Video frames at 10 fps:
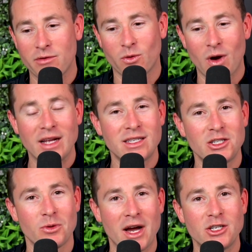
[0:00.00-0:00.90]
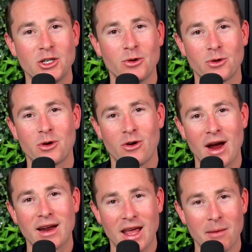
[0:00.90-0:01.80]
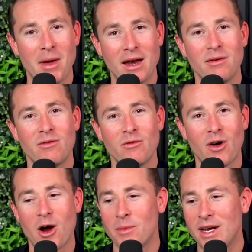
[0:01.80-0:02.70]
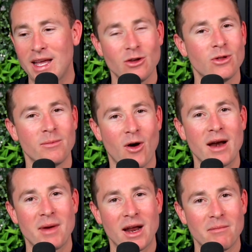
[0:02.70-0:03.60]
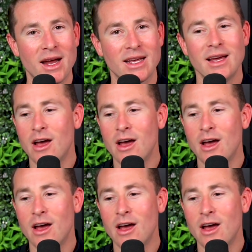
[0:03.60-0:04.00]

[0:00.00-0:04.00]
the right situation in order to create a competitive environment to get you the right amount of money.